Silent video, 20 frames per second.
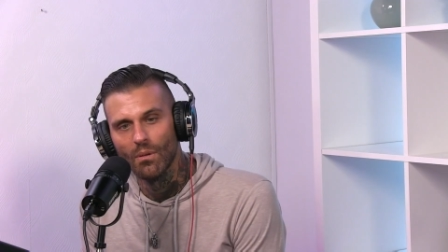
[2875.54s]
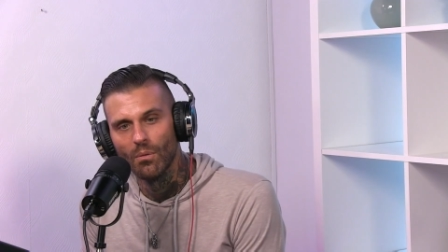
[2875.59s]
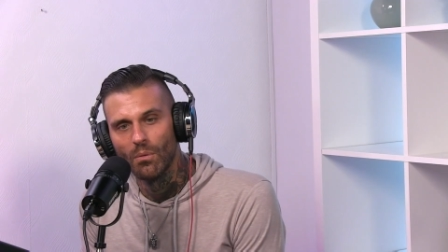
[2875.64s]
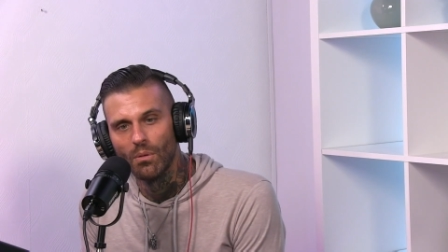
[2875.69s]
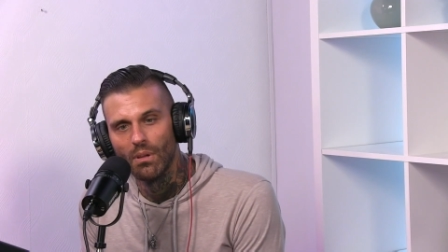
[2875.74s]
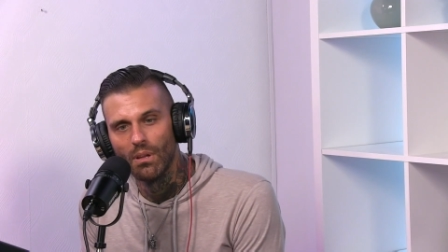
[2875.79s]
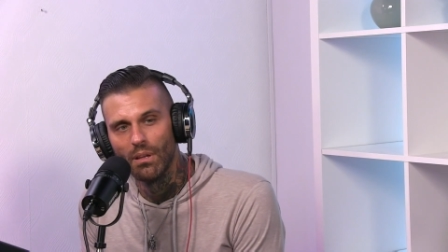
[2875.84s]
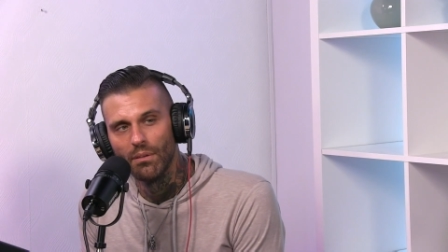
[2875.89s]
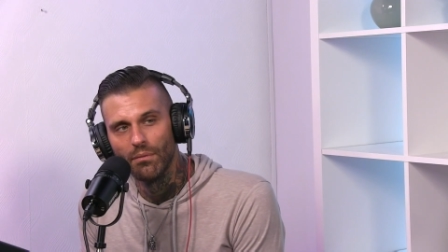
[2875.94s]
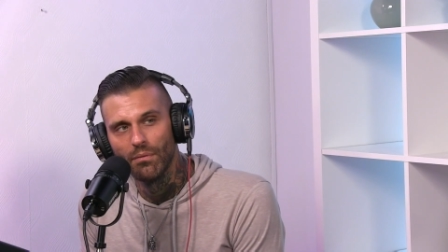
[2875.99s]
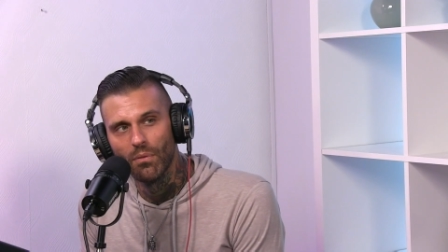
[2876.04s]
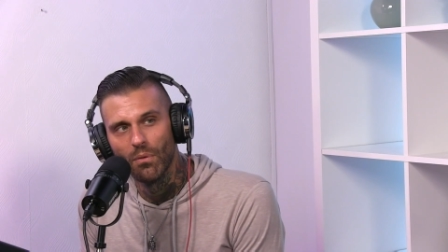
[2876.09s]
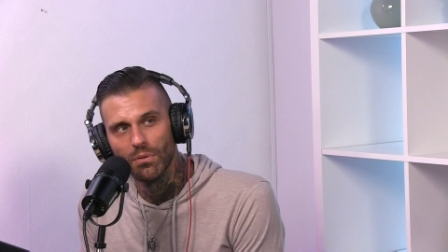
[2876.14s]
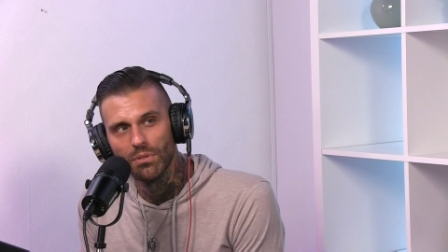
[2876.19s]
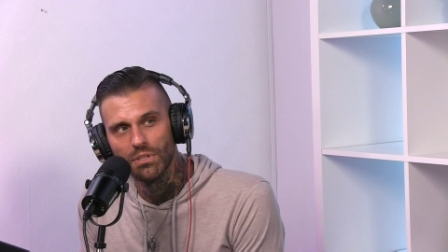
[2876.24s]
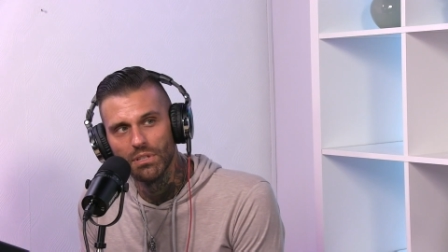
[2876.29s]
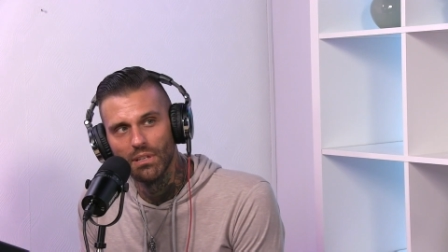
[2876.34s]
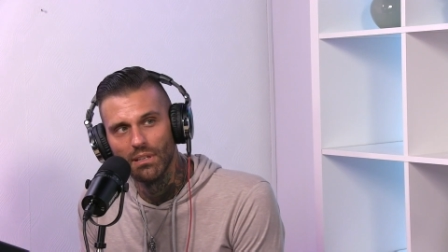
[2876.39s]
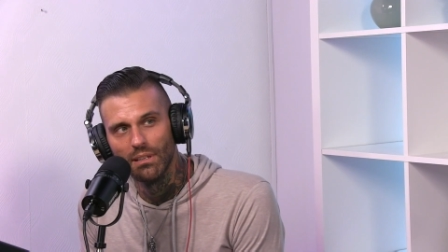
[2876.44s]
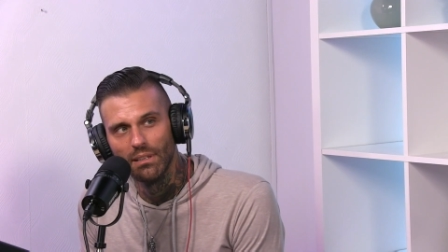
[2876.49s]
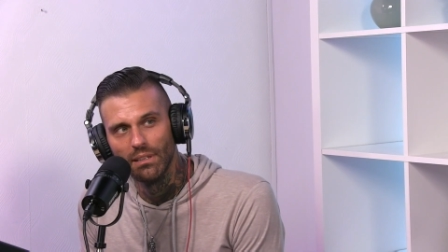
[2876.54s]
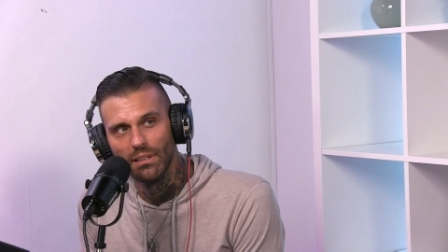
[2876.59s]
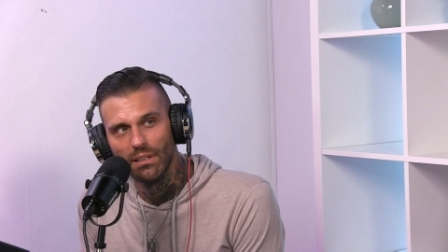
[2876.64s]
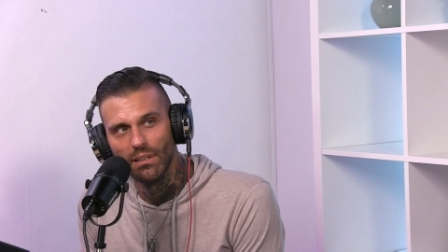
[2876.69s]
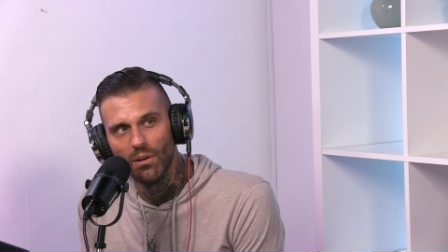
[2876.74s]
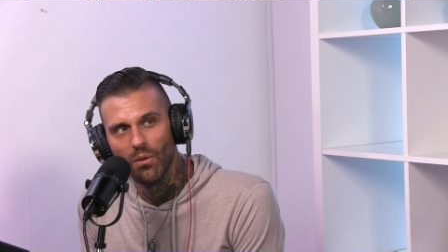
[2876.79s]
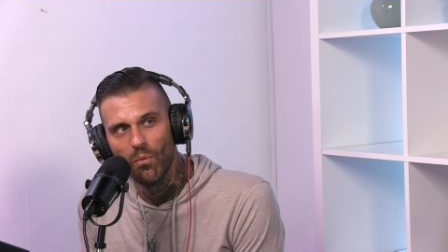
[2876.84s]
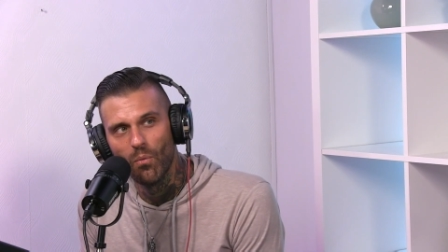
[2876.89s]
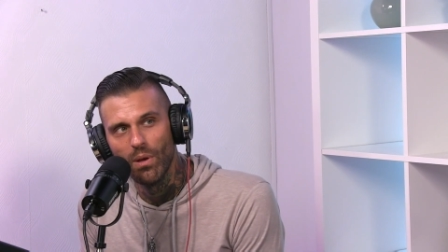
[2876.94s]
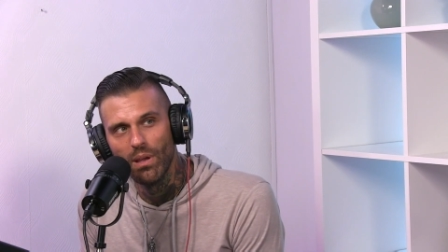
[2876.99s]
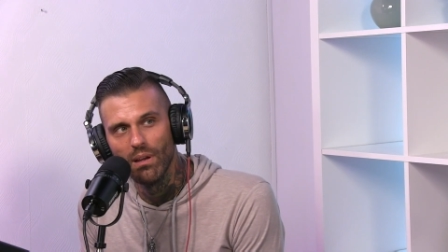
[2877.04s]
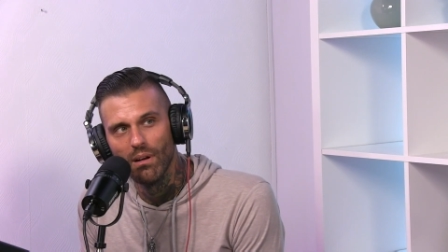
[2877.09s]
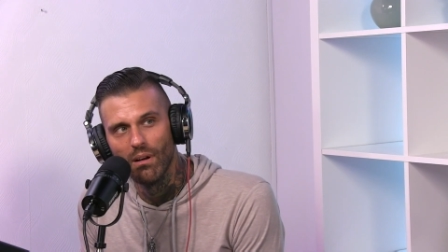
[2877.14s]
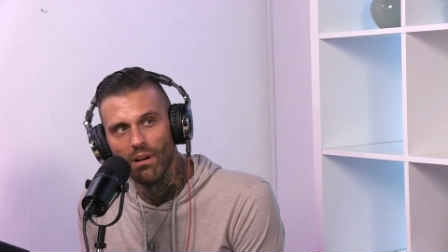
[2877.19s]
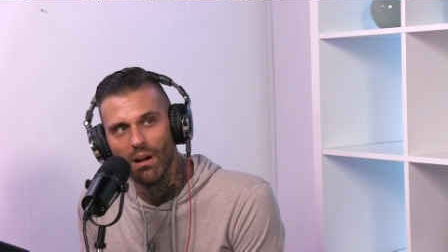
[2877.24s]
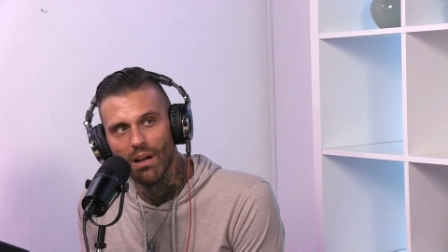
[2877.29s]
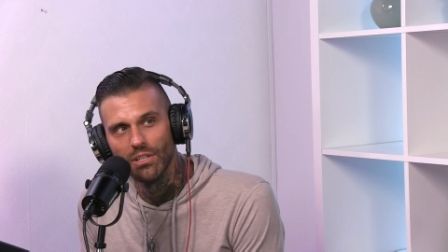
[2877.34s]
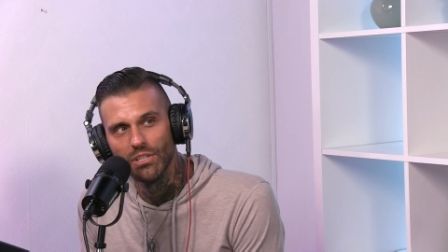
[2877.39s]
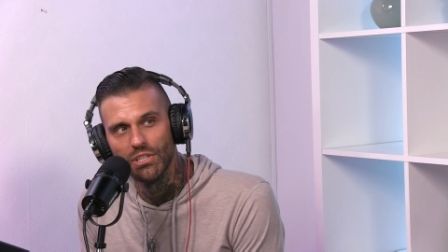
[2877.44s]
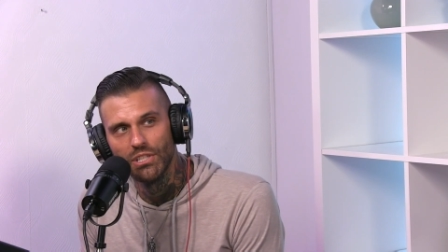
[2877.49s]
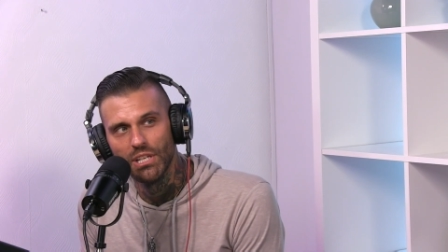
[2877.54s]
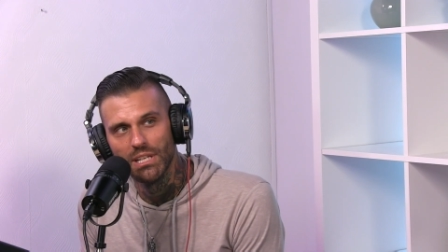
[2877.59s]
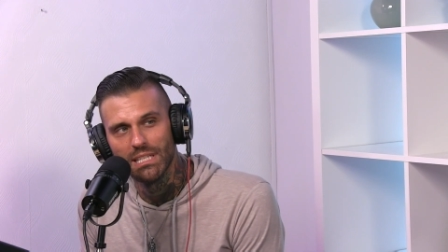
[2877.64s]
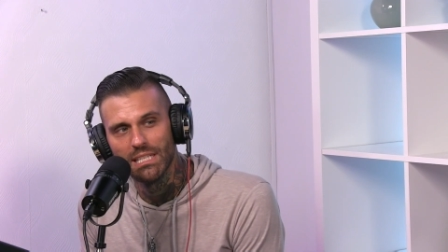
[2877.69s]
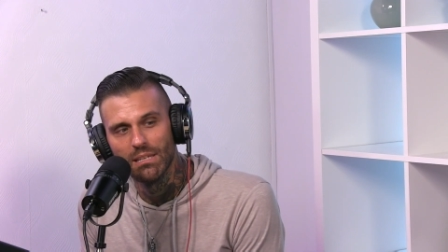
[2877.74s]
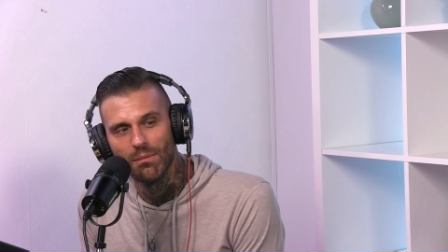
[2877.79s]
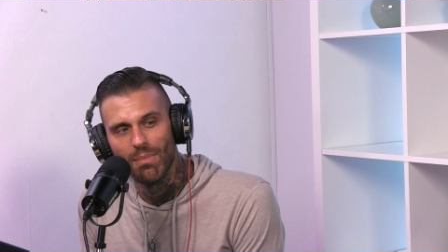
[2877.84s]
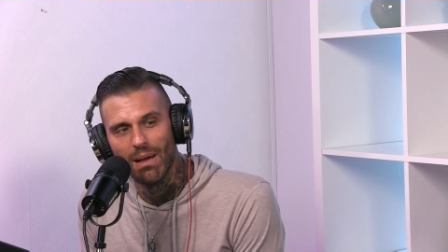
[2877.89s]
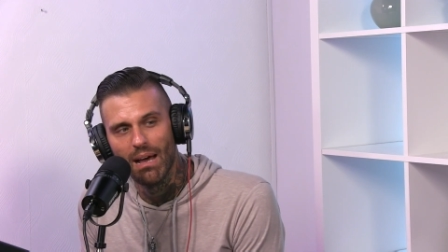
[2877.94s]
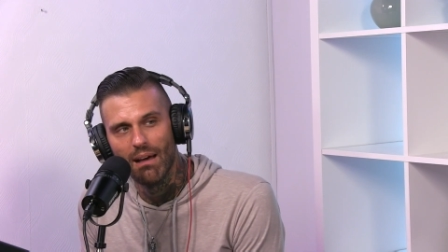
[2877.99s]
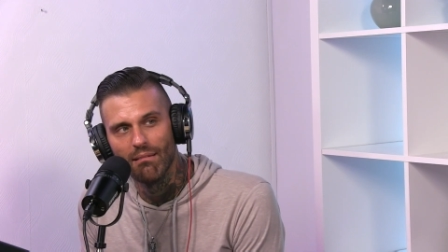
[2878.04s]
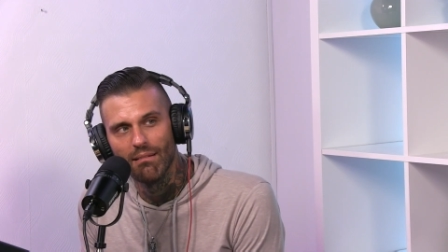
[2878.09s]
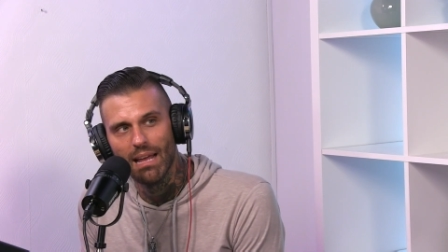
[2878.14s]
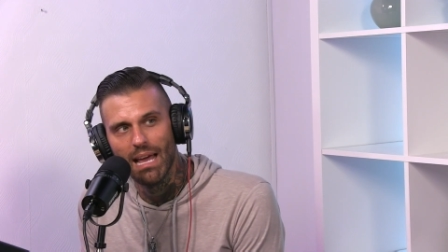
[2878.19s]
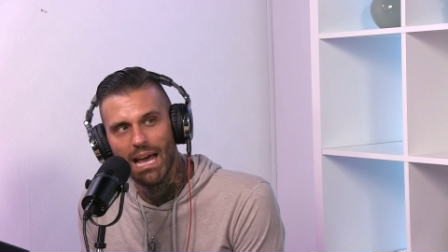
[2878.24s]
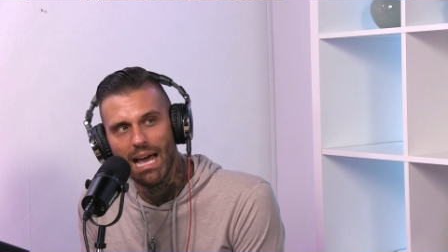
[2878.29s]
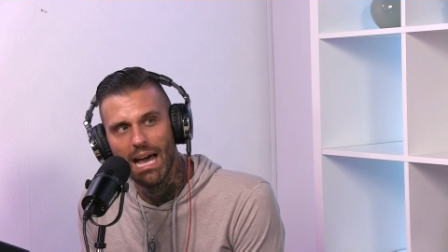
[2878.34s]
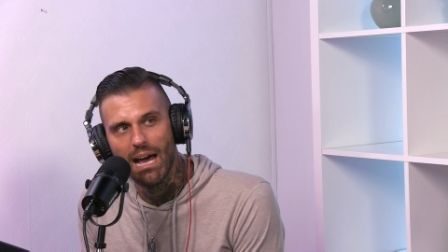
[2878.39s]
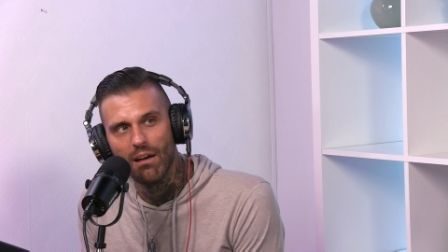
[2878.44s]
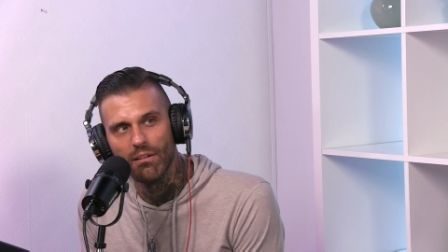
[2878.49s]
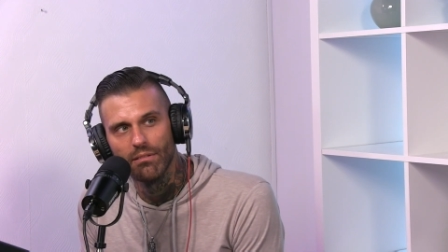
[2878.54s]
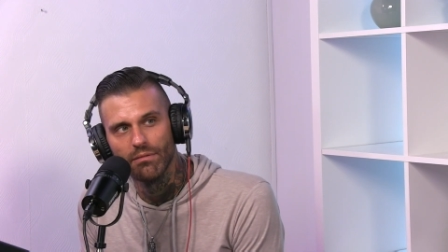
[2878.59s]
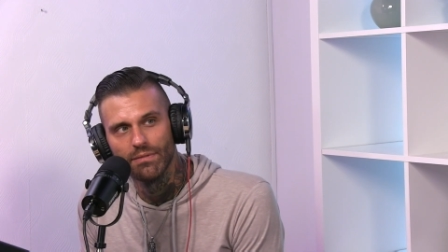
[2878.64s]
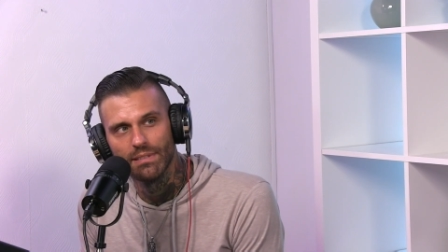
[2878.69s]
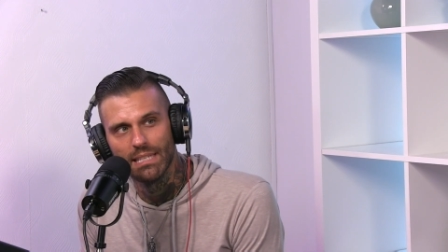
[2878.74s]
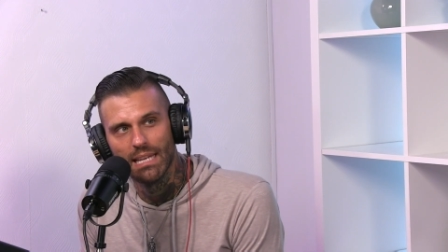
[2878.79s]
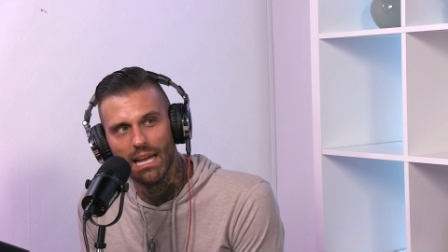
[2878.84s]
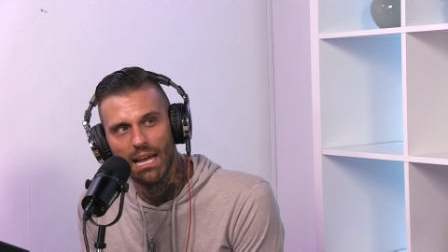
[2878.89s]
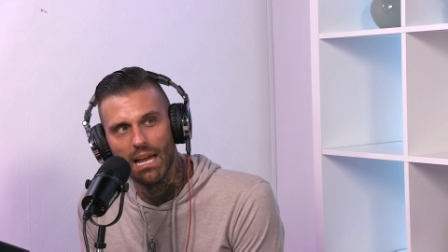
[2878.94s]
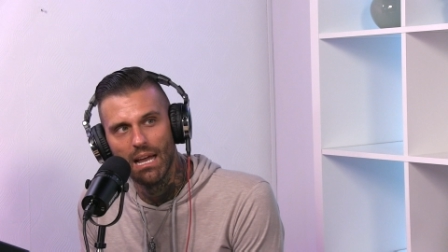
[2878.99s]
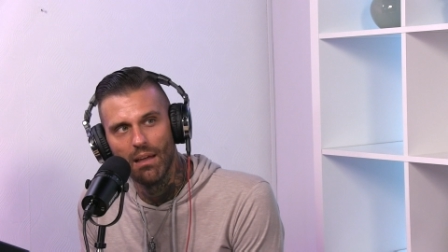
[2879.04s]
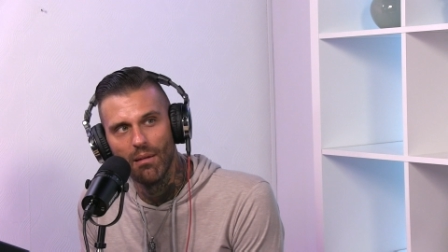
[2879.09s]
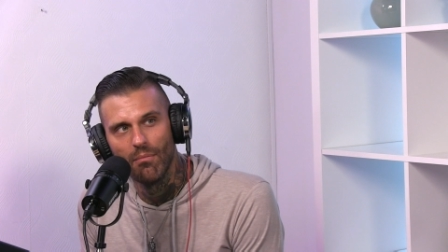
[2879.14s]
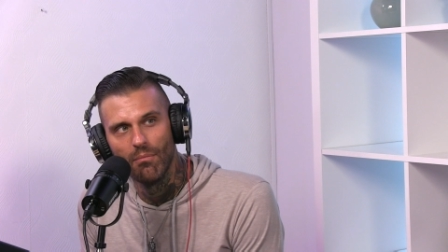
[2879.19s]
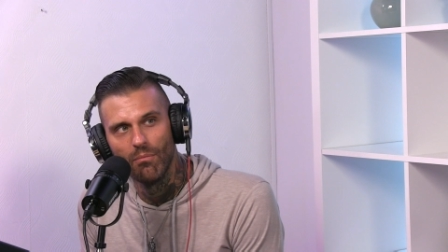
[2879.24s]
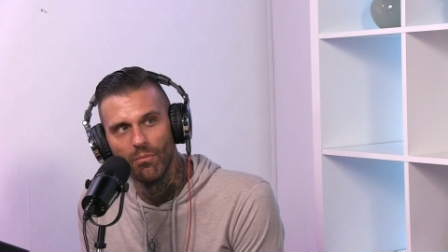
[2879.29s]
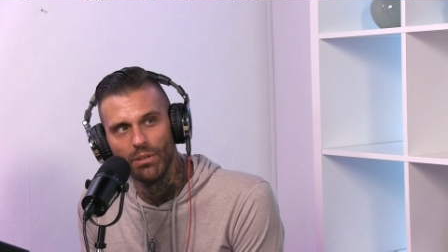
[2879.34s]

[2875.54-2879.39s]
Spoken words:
Well, unfortunately, we are just about out of time.